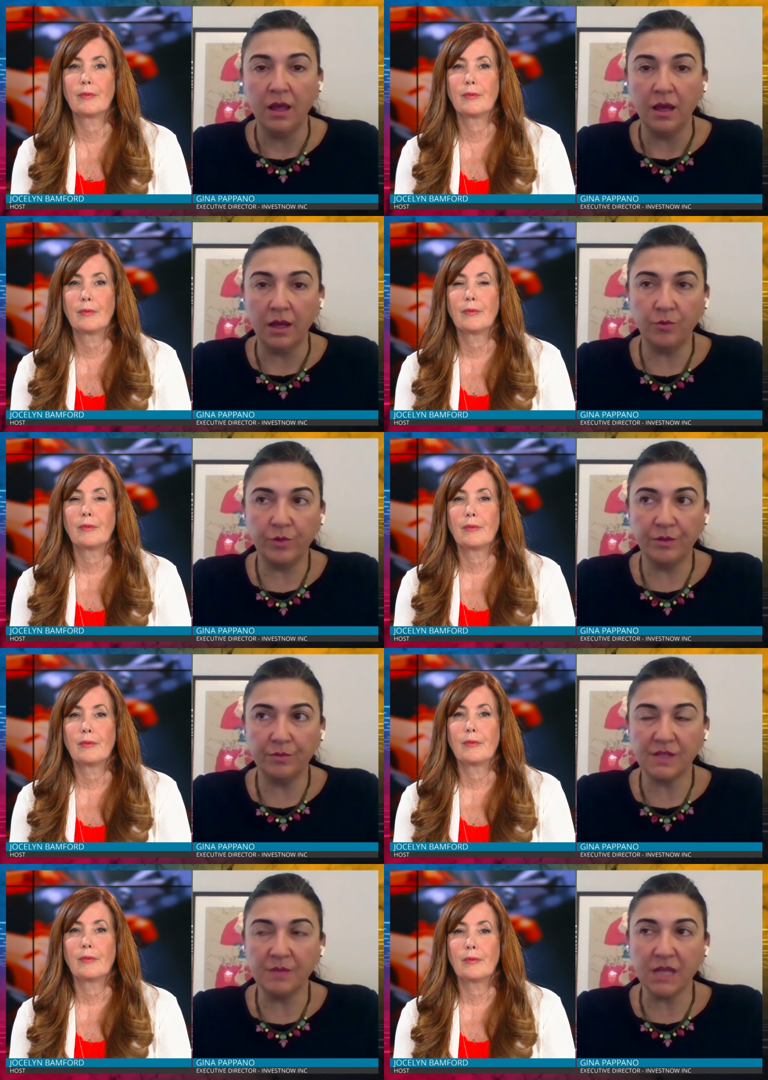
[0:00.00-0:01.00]
Speaker 1: uh, we
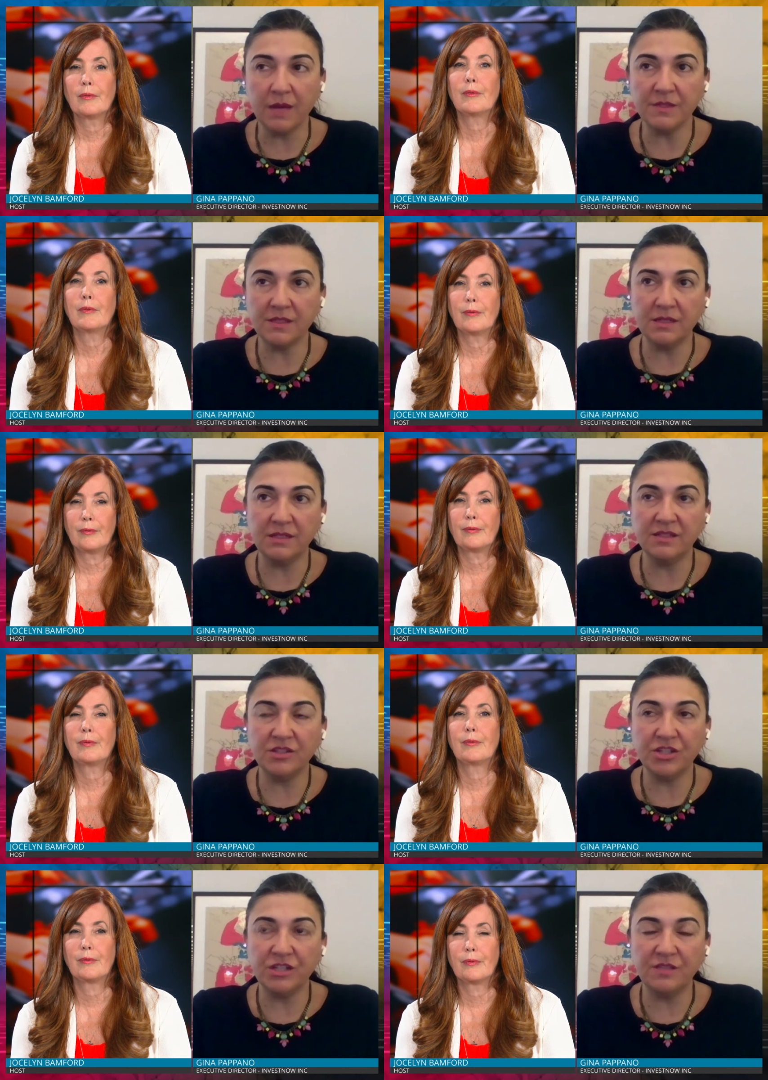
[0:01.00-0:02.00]
sometimes the decision
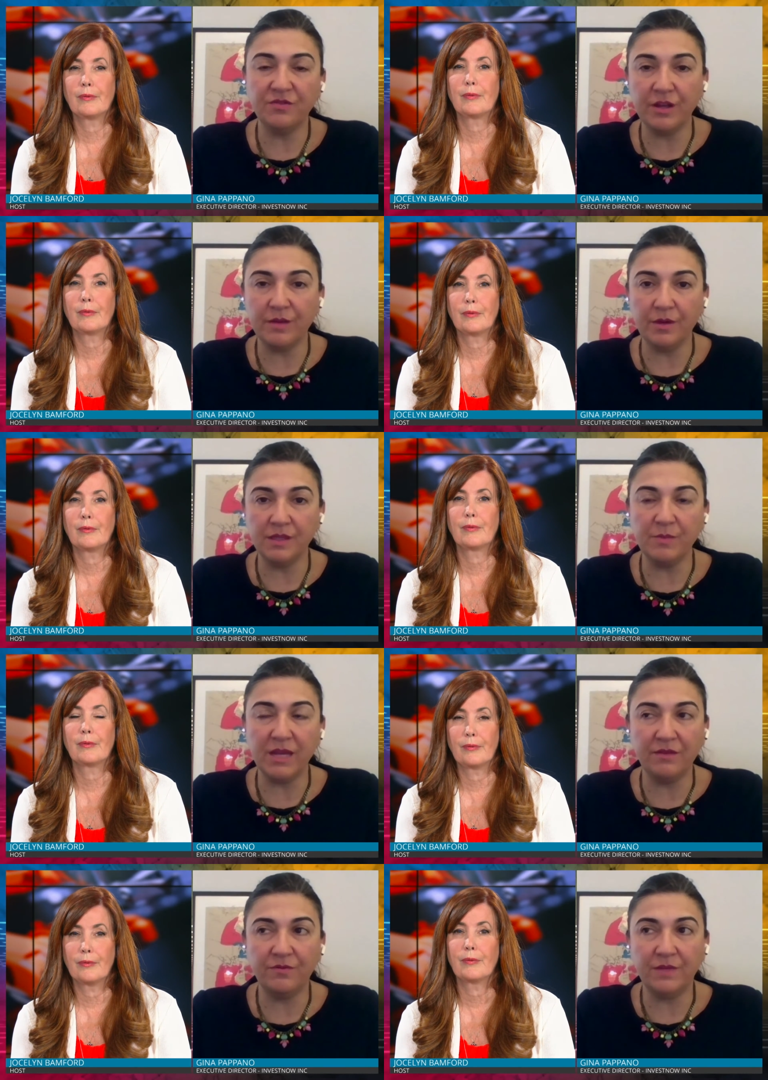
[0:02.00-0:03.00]
is very is made
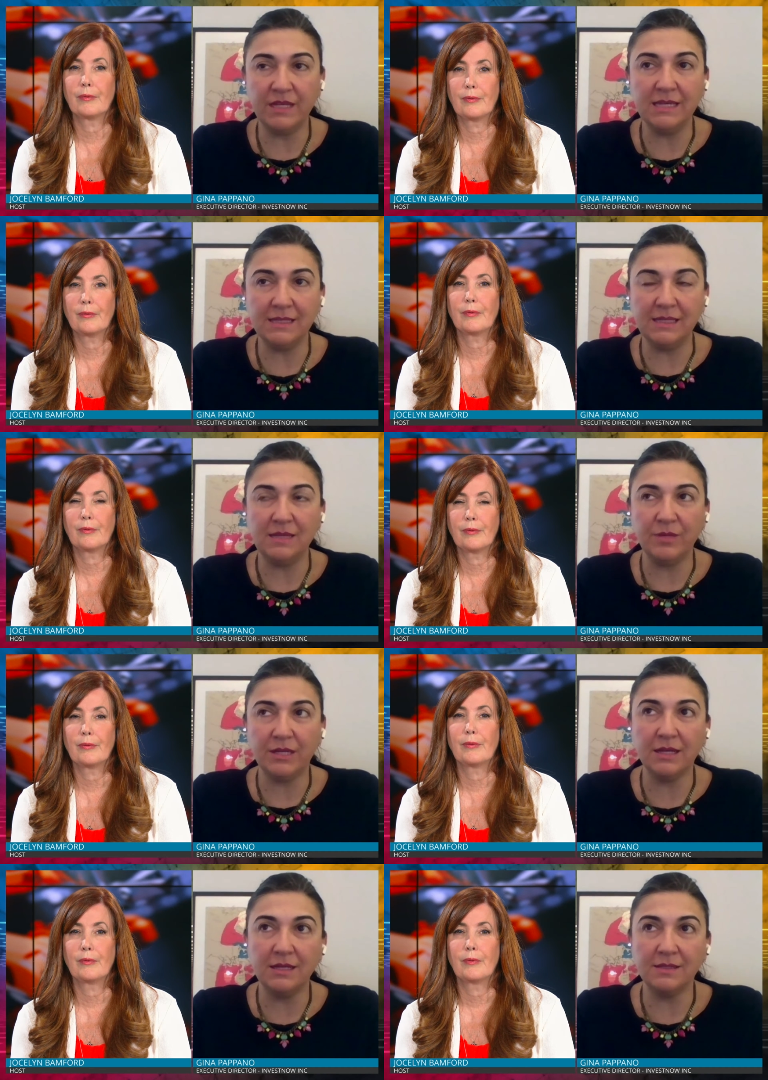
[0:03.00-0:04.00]
easy
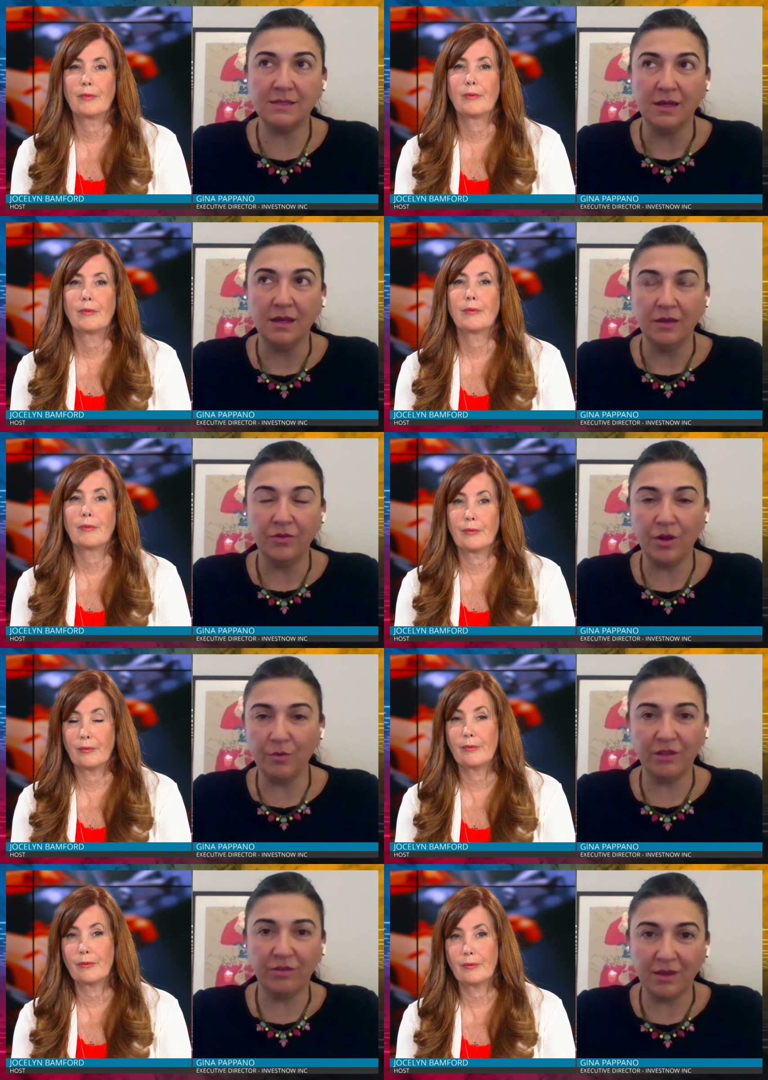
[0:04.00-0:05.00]
because they're not really
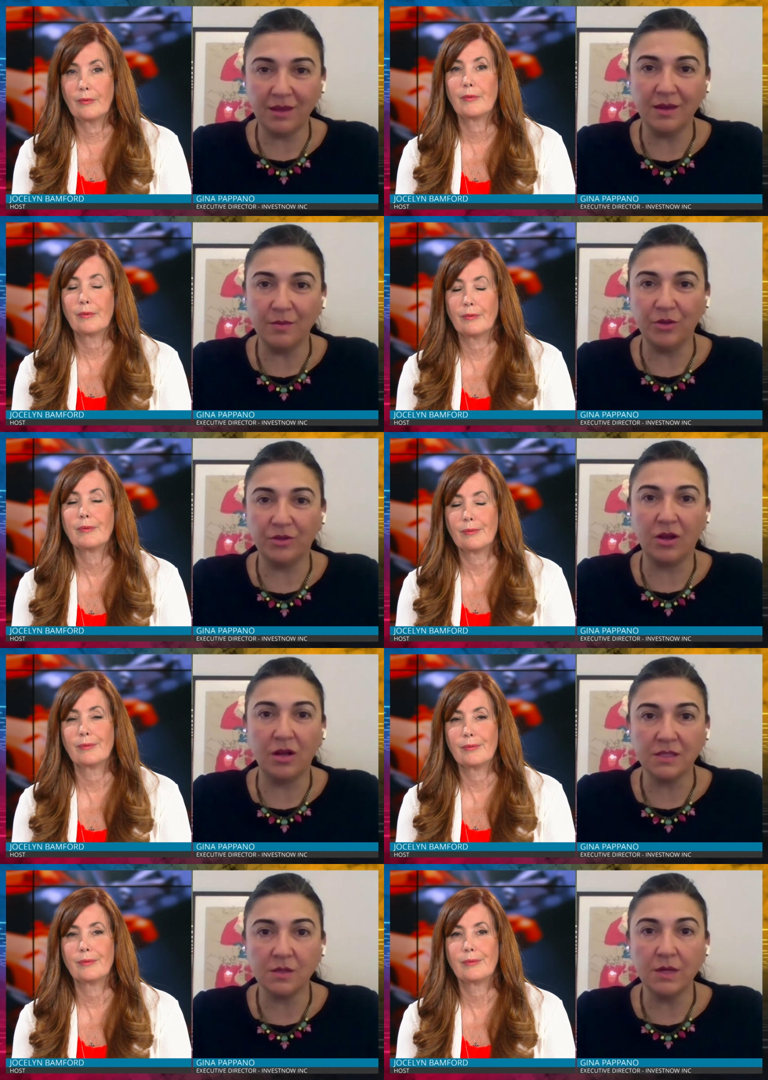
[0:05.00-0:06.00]
thinking about the
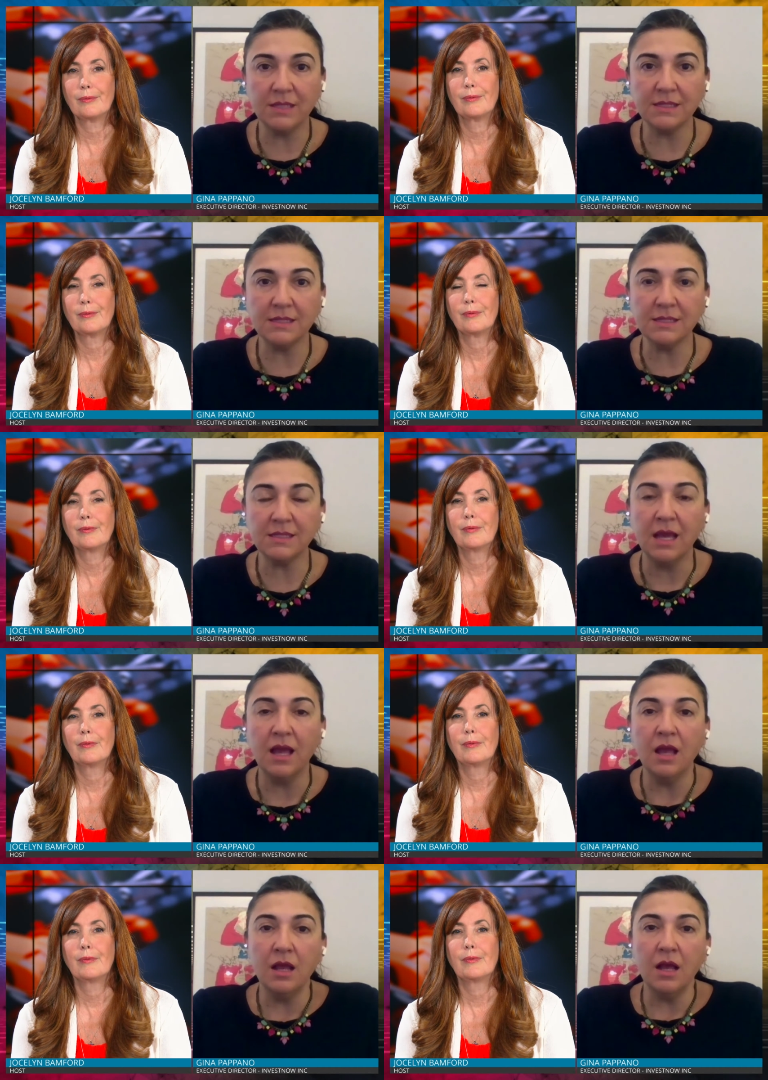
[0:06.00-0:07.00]
consequences.
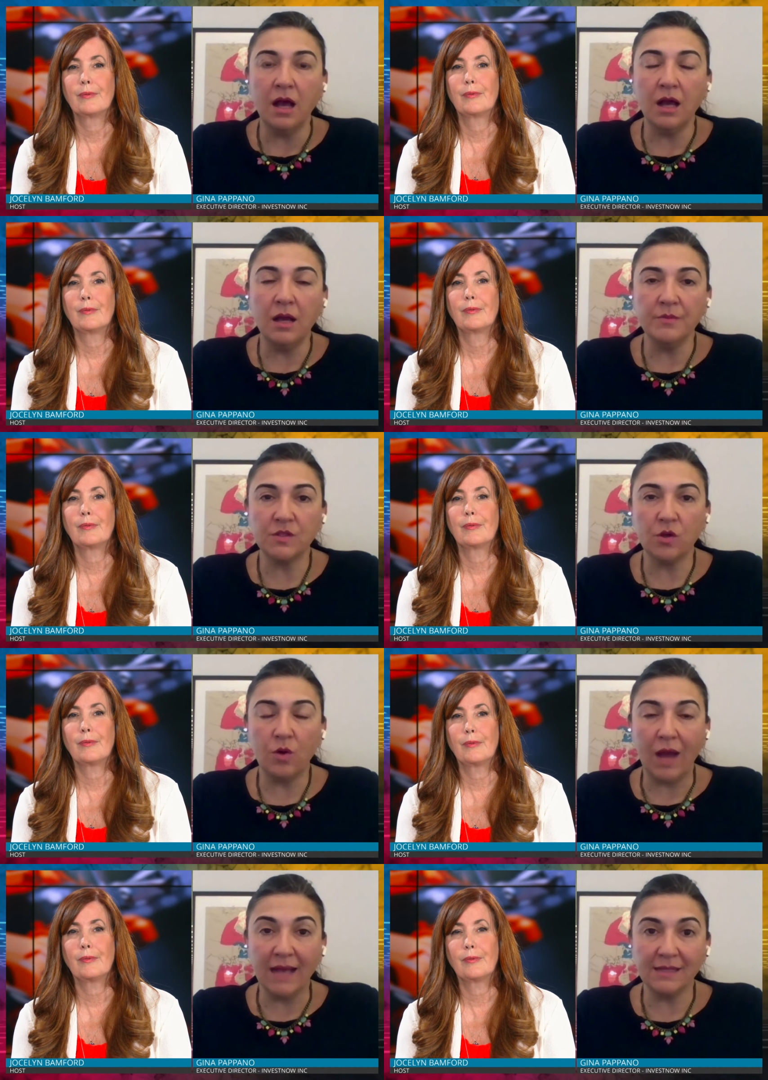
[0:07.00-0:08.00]
Um, so
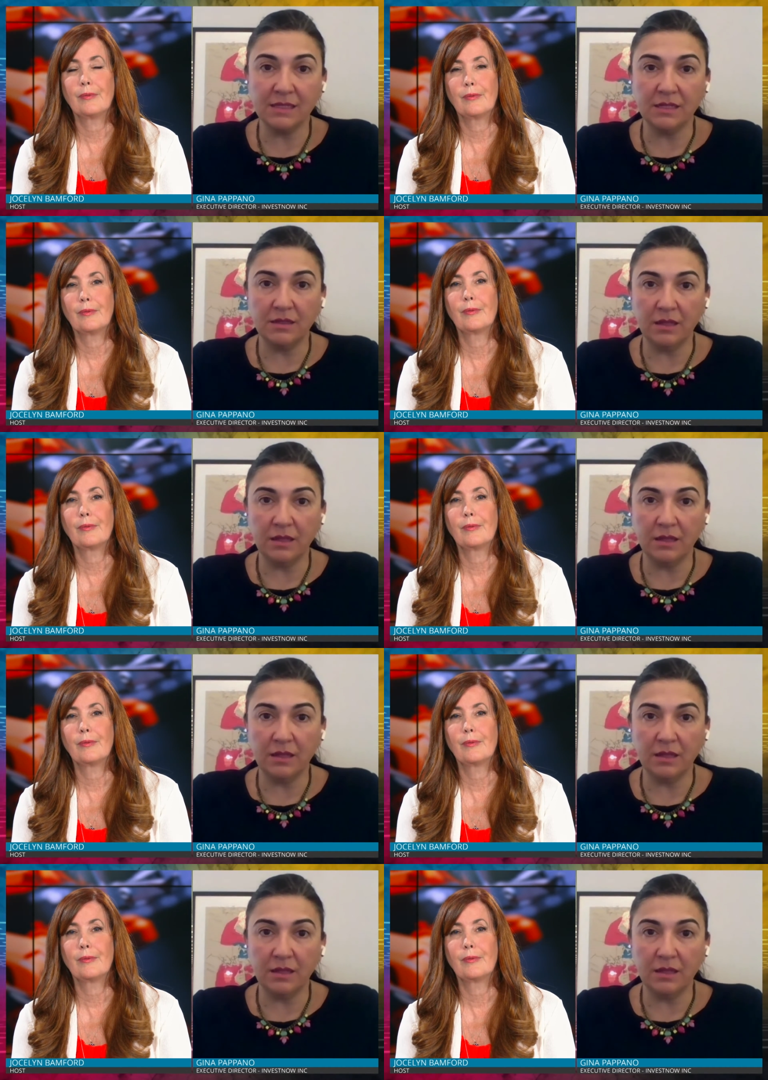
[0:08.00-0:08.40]
as a